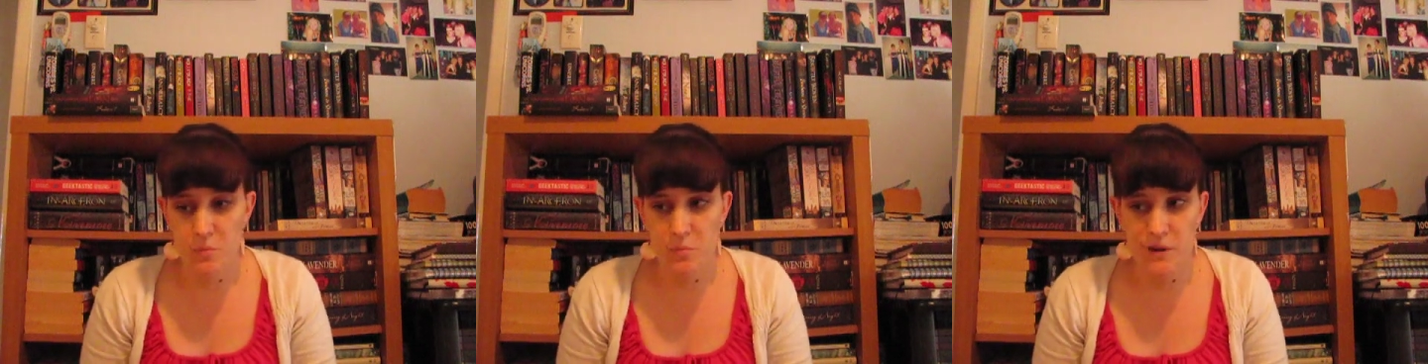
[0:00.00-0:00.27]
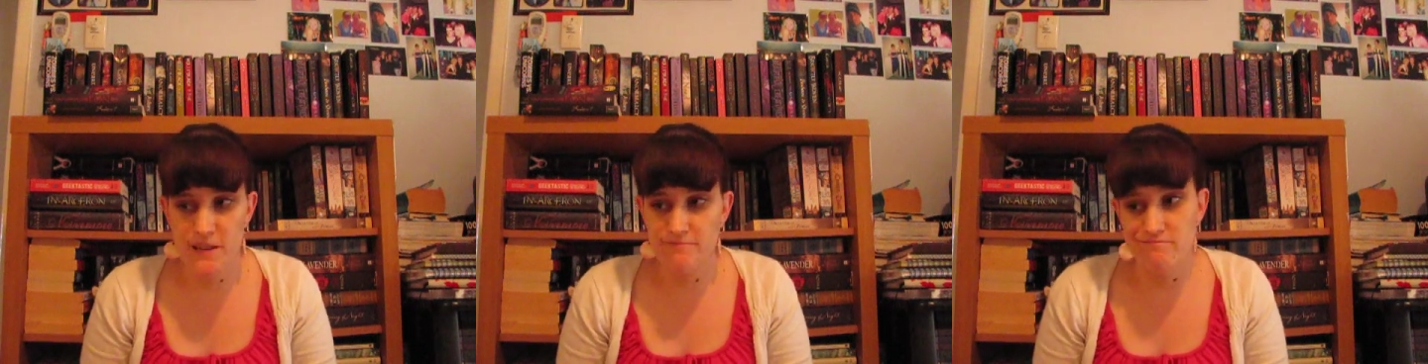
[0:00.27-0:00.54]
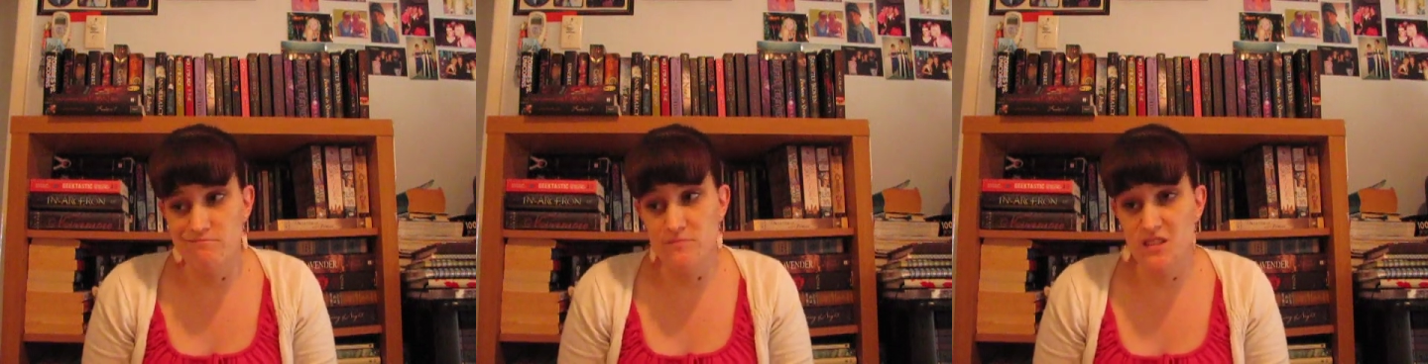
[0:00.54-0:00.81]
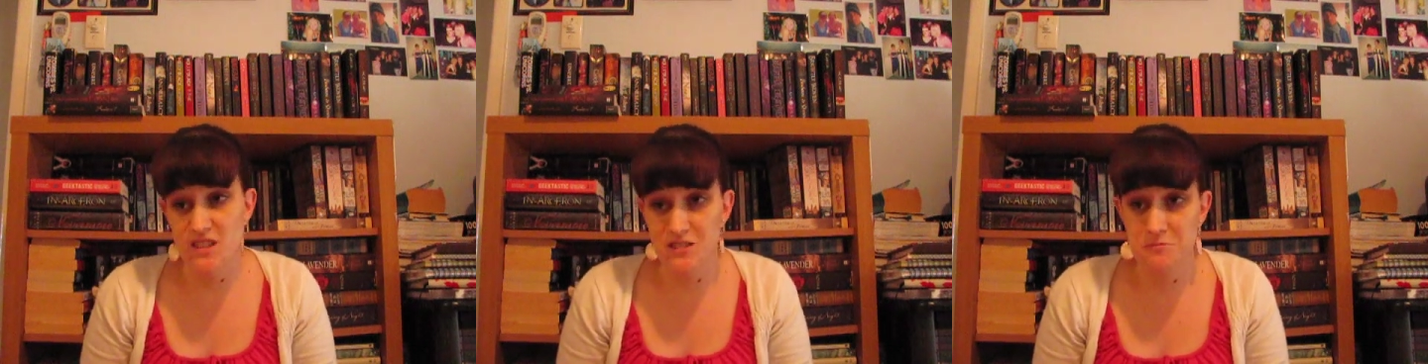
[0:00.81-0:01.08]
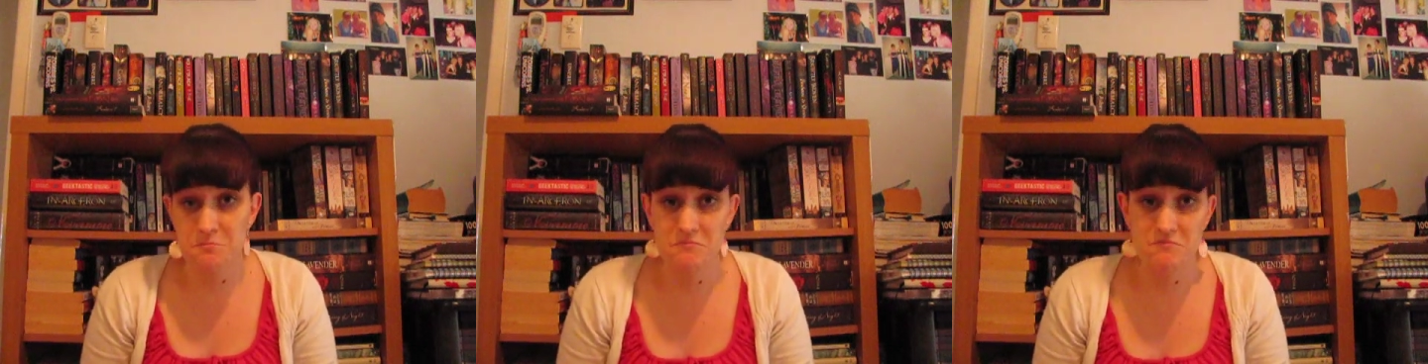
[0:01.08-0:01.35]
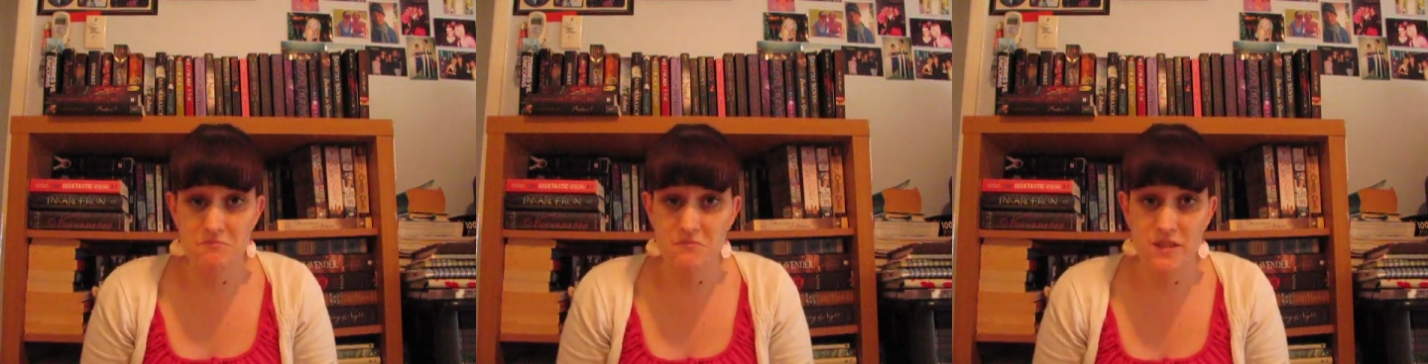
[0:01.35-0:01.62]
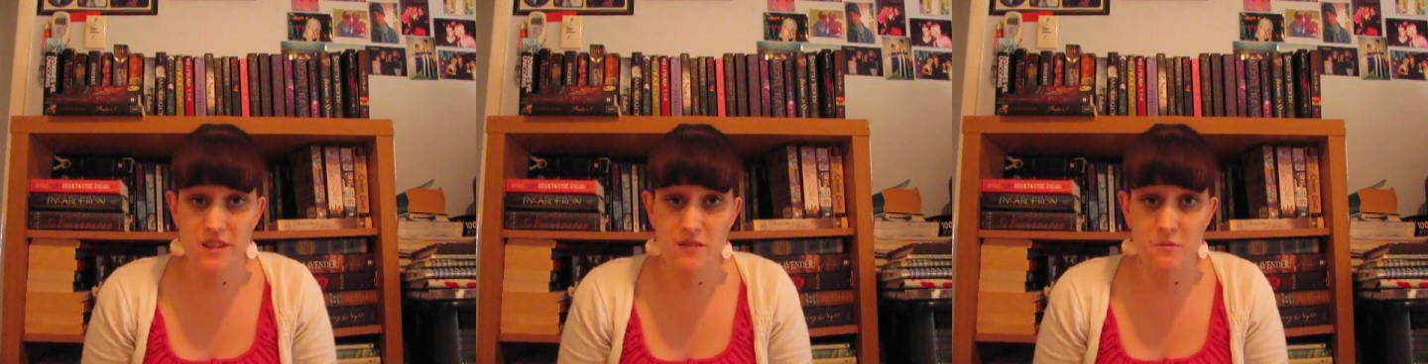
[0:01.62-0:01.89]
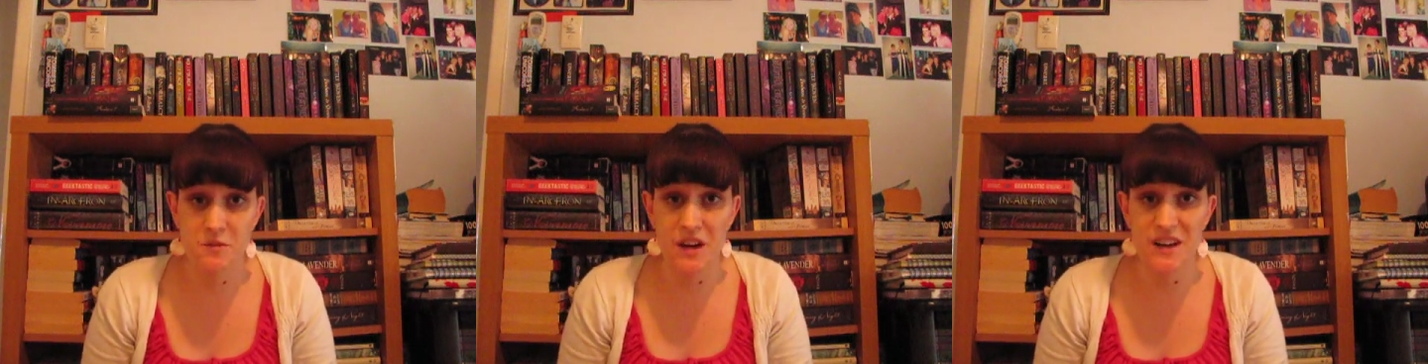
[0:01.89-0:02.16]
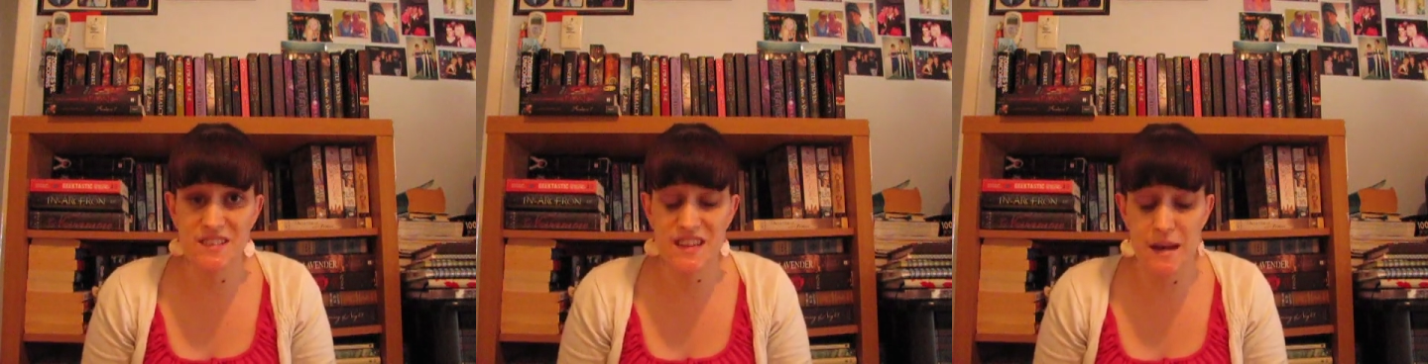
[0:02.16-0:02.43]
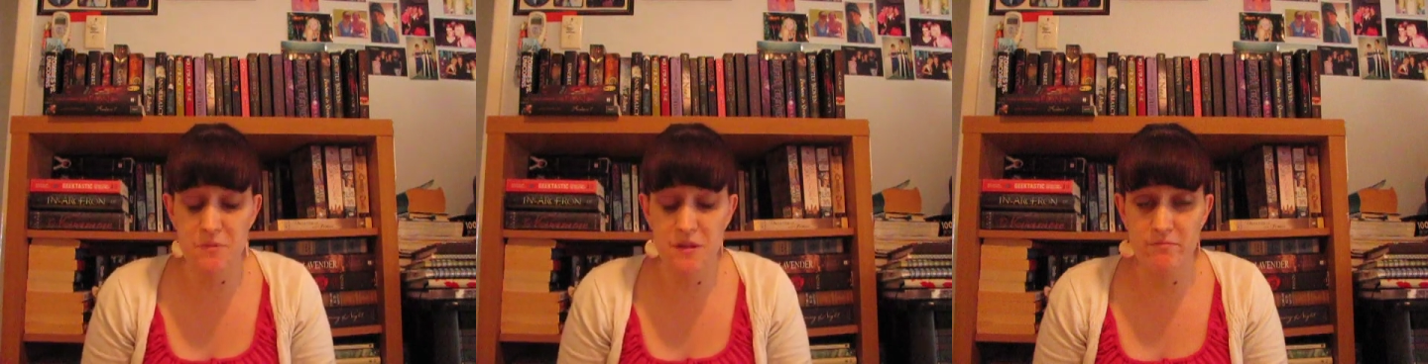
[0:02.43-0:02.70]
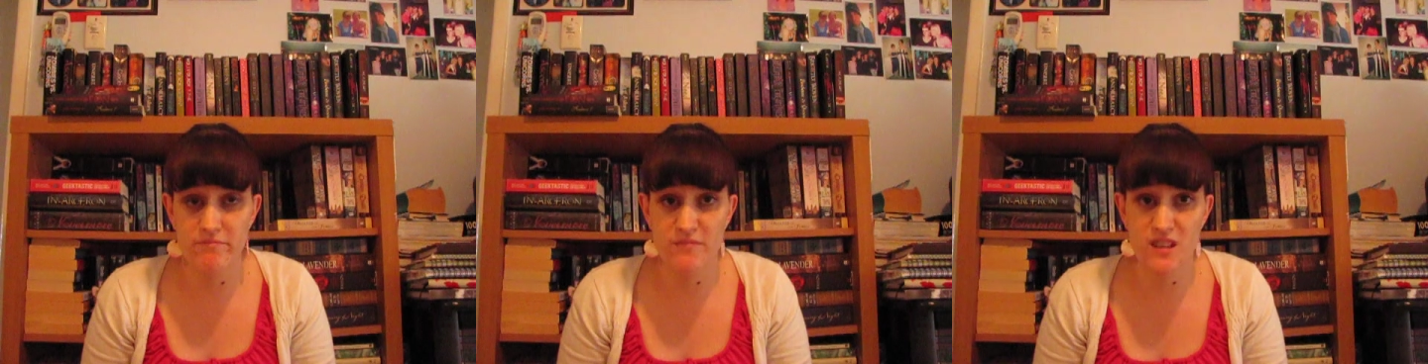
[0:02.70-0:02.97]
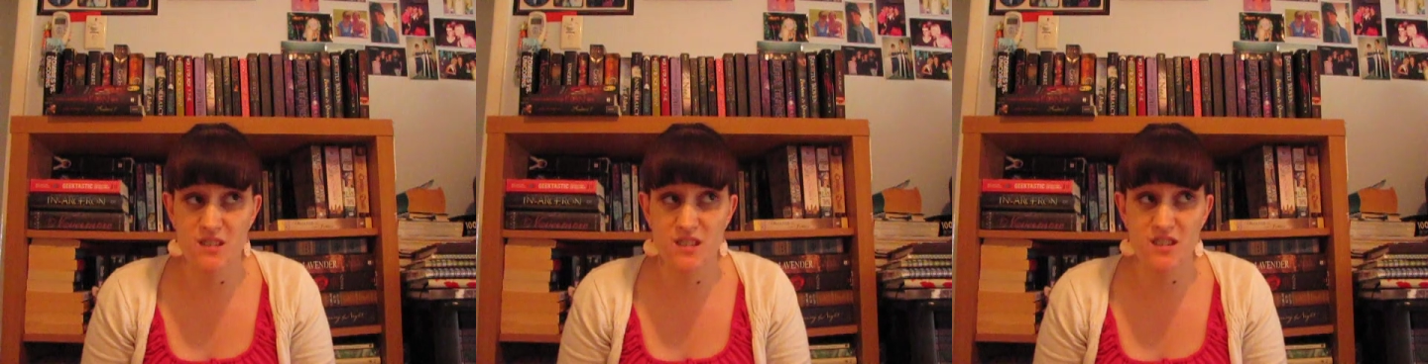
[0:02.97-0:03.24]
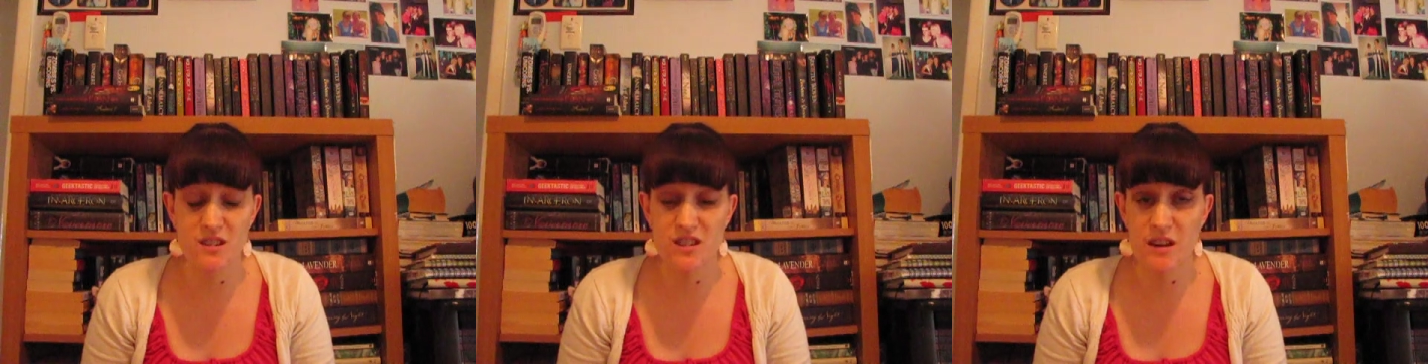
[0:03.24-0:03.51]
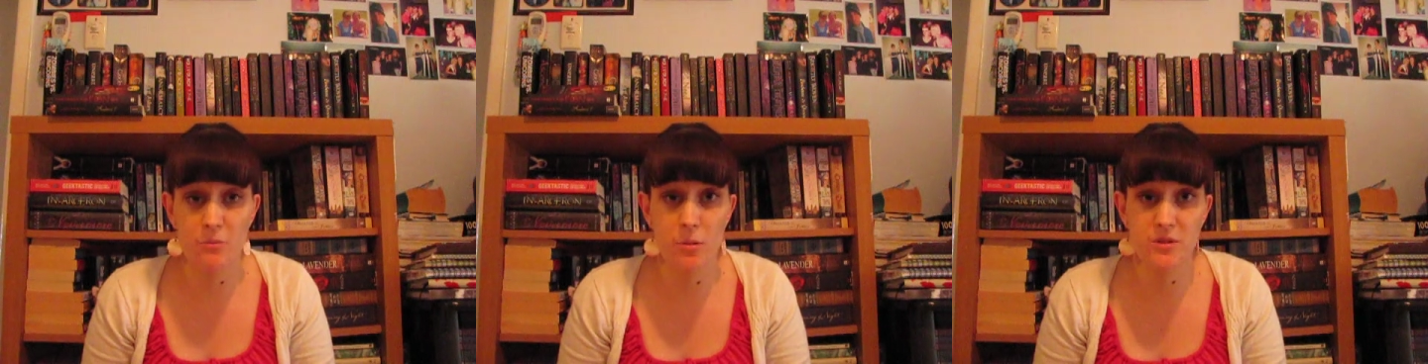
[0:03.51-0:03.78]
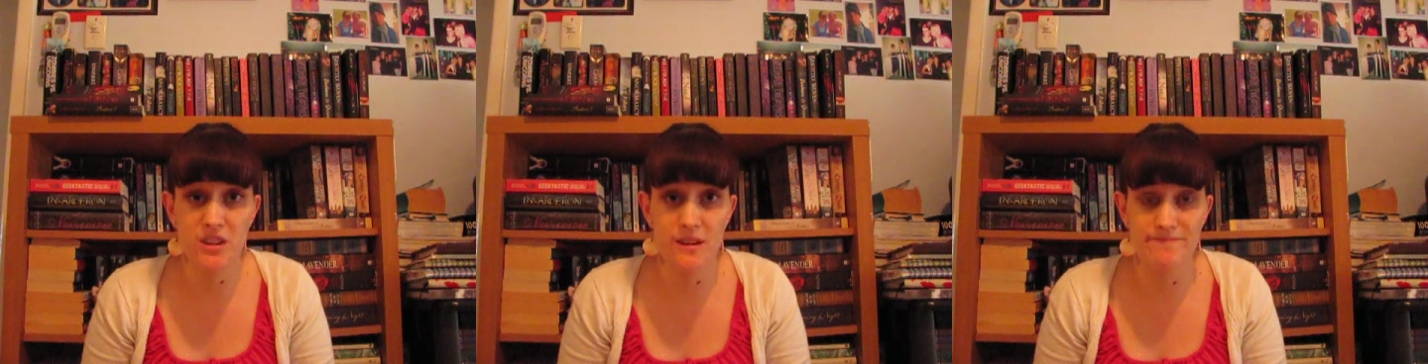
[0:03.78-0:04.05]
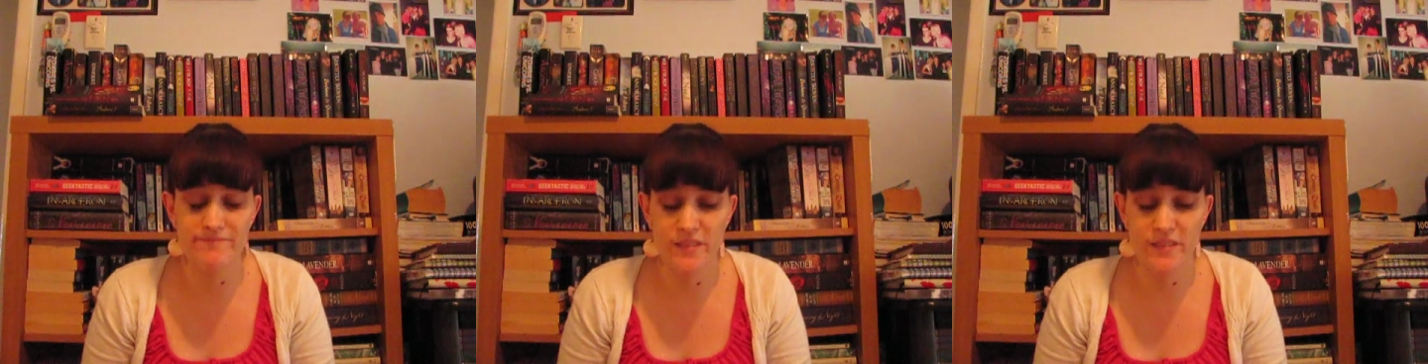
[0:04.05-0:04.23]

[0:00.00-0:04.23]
But... yeah. We can't escape them. They're just so damn popular.